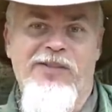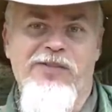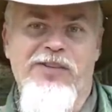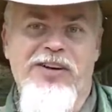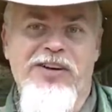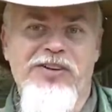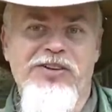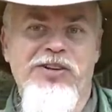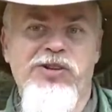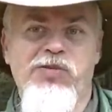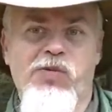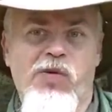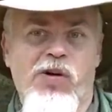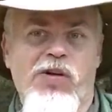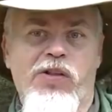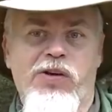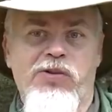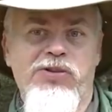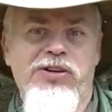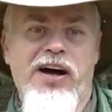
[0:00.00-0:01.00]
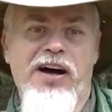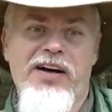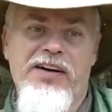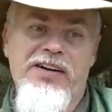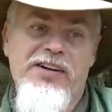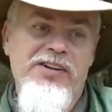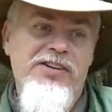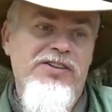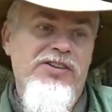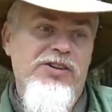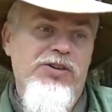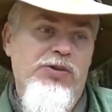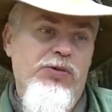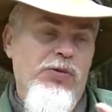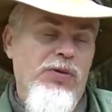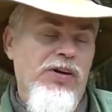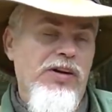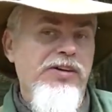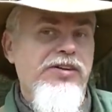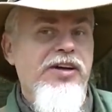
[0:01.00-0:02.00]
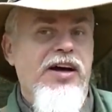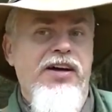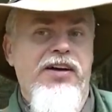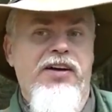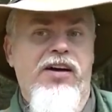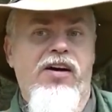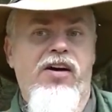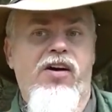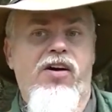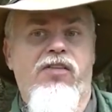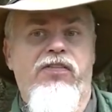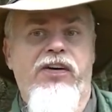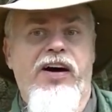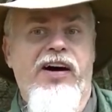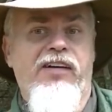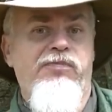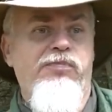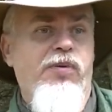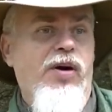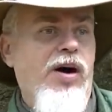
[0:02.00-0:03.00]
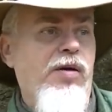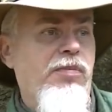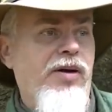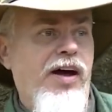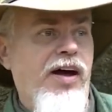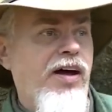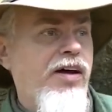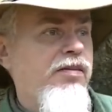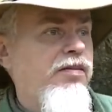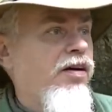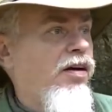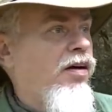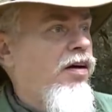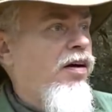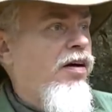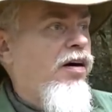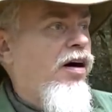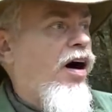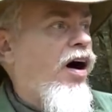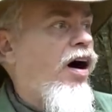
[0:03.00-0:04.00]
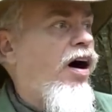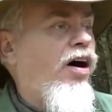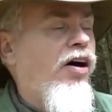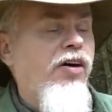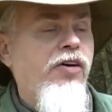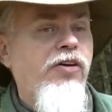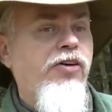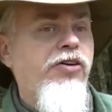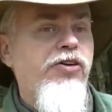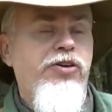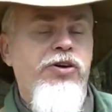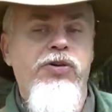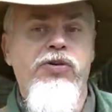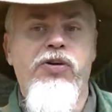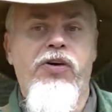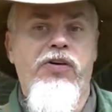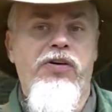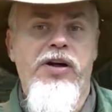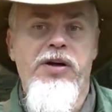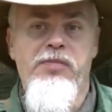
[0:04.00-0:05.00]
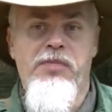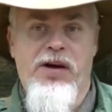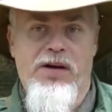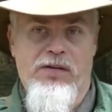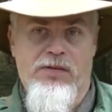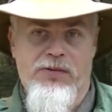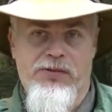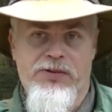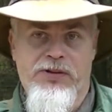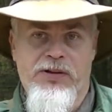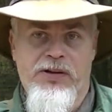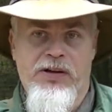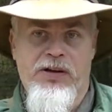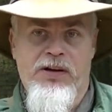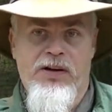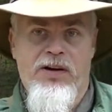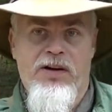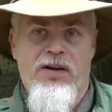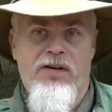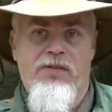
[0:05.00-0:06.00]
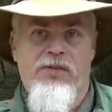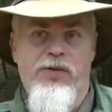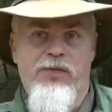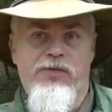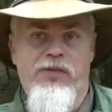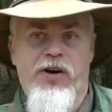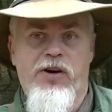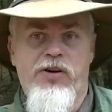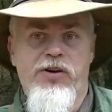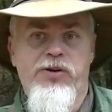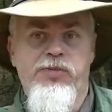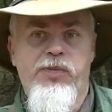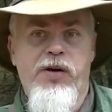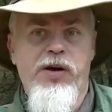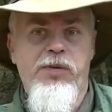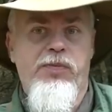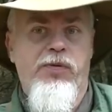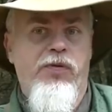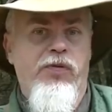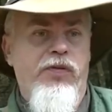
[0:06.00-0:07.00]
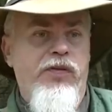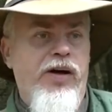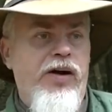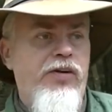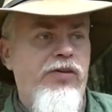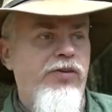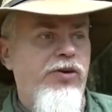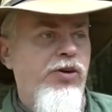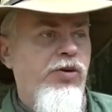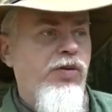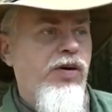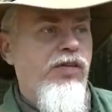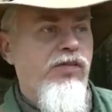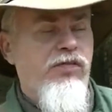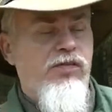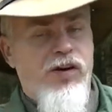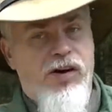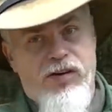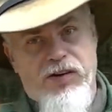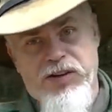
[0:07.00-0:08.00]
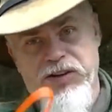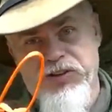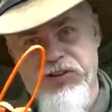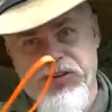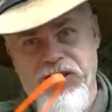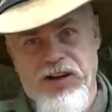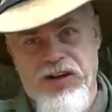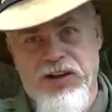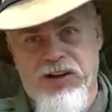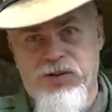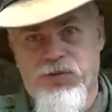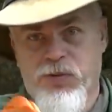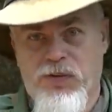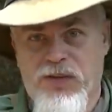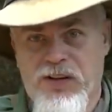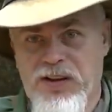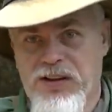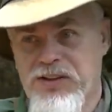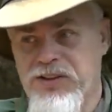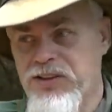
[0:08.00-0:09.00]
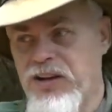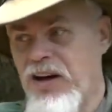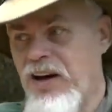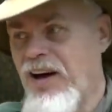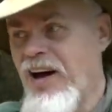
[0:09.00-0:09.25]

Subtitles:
This is one of those ideas that's really taken off. I've probably had 100 to 200 emails from various people that are doing various things with this